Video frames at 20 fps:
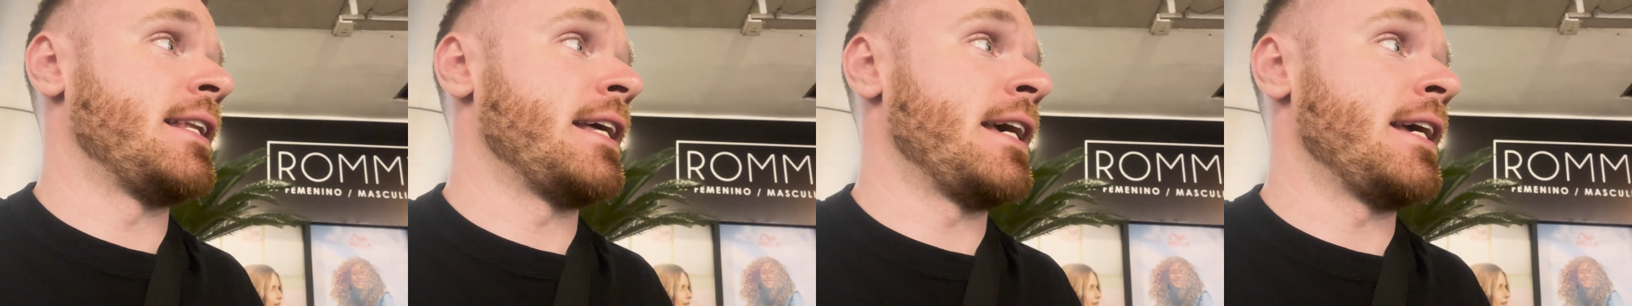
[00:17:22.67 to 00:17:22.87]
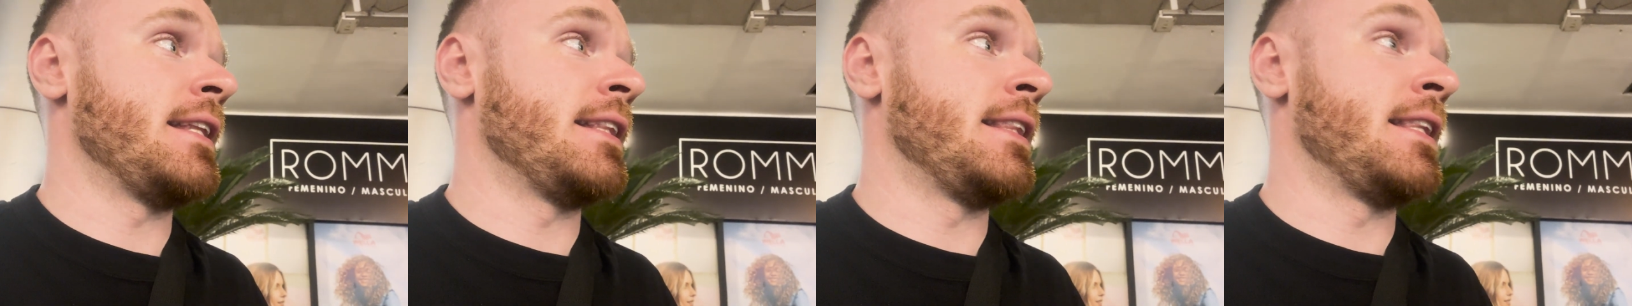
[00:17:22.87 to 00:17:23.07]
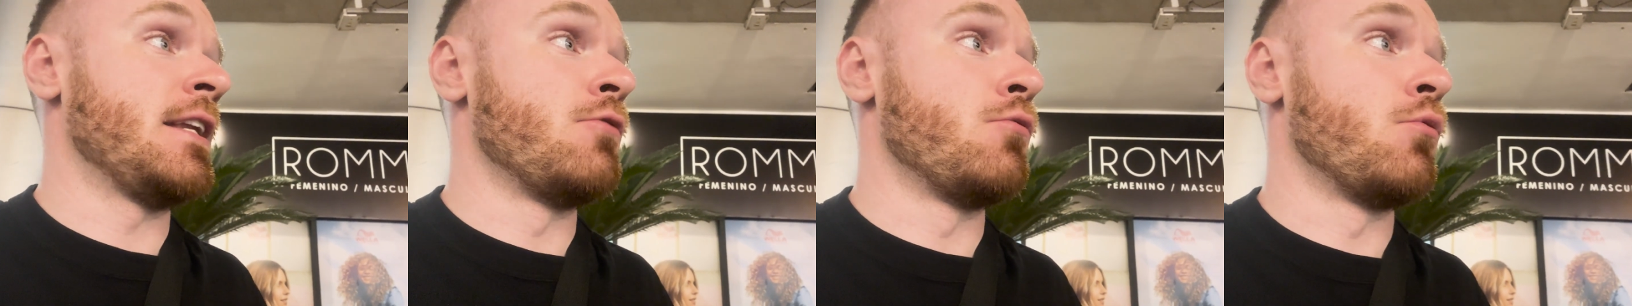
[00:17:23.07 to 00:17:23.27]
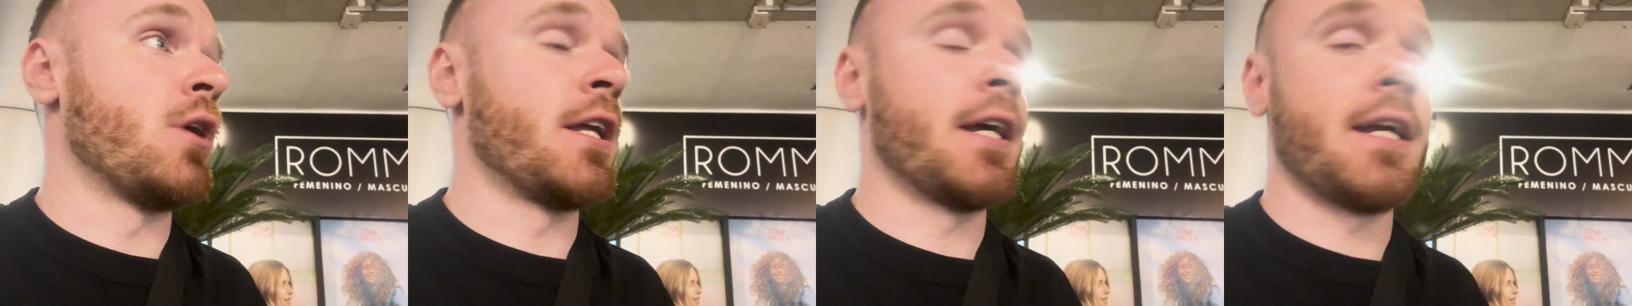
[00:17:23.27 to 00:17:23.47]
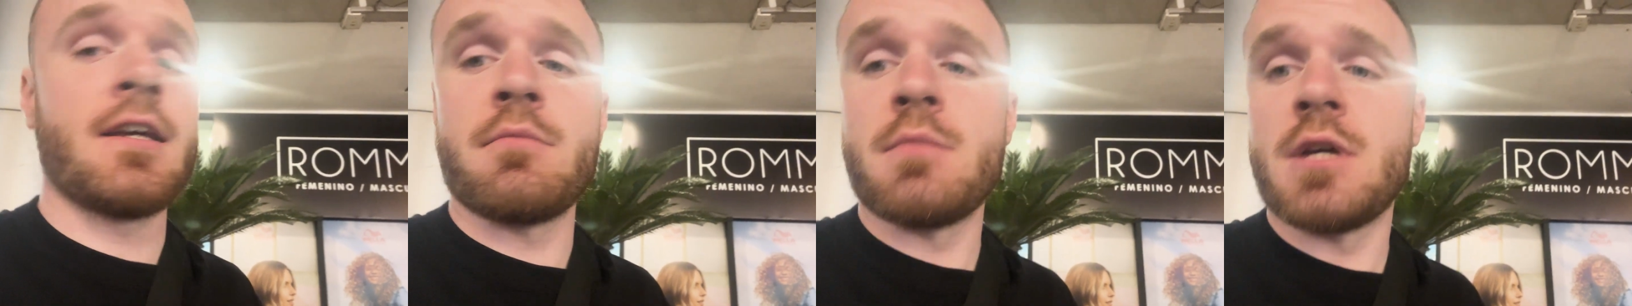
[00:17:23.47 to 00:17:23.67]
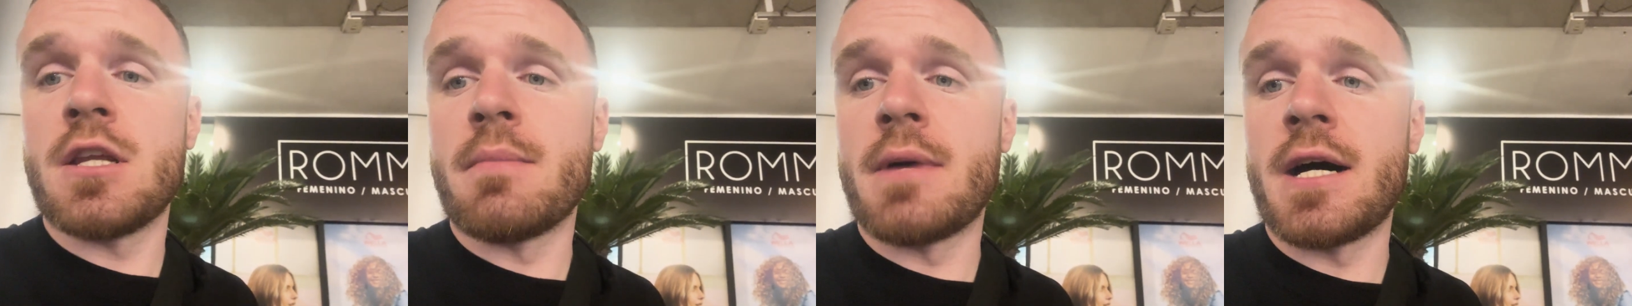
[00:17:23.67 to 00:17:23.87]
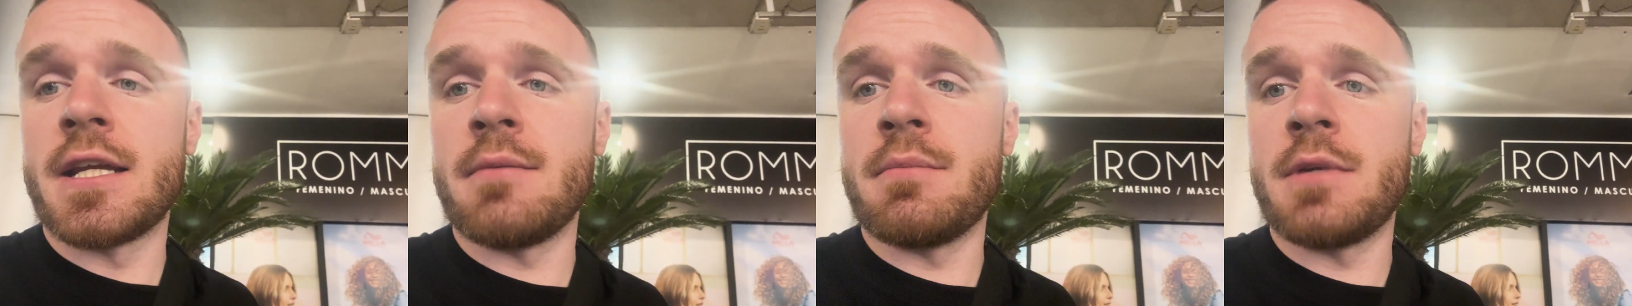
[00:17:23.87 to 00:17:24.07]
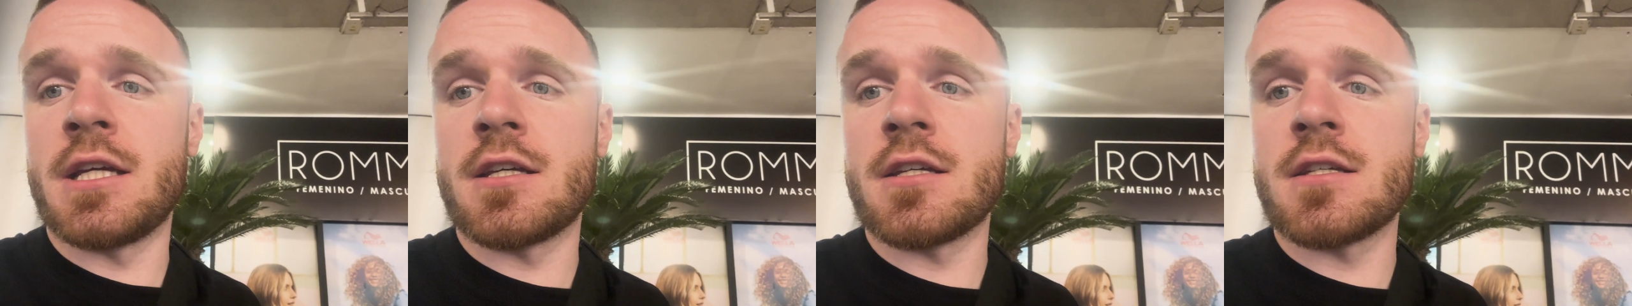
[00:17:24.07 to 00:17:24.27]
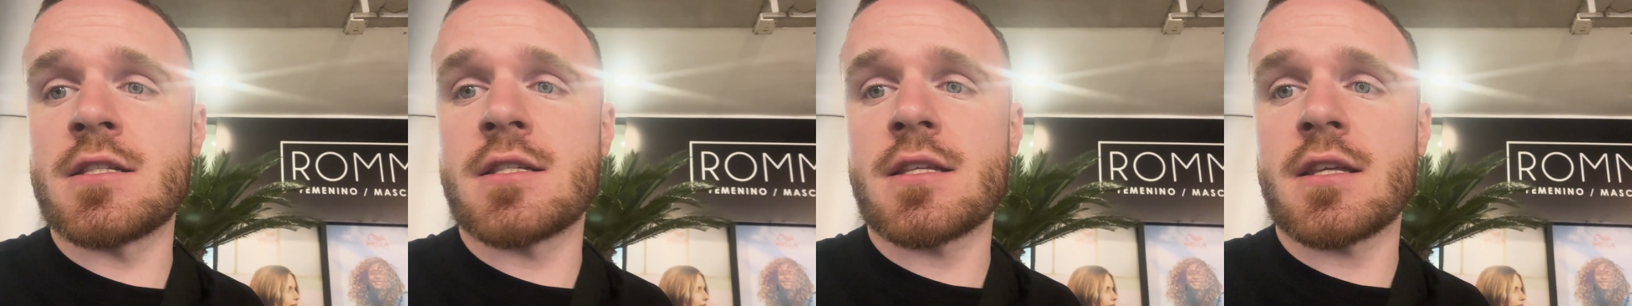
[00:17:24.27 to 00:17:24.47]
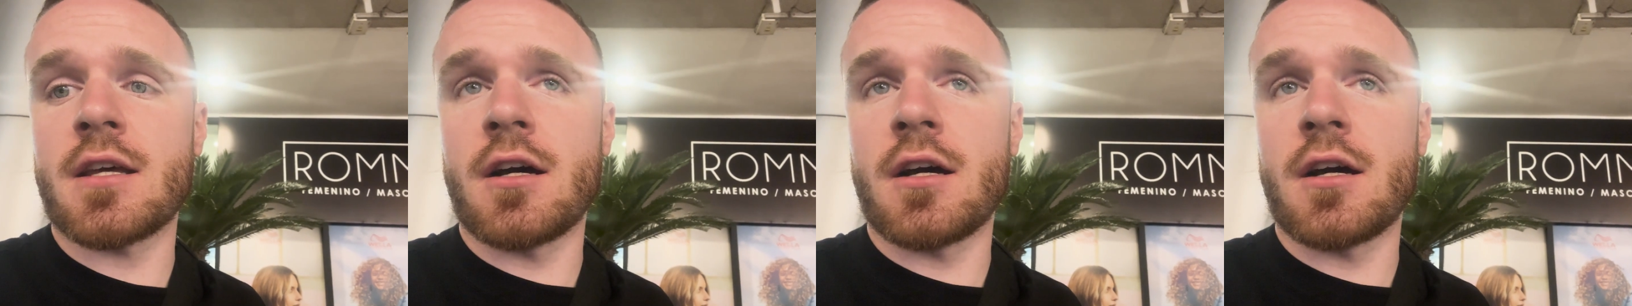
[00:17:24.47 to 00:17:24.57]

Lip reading: they didn't want to give me the money because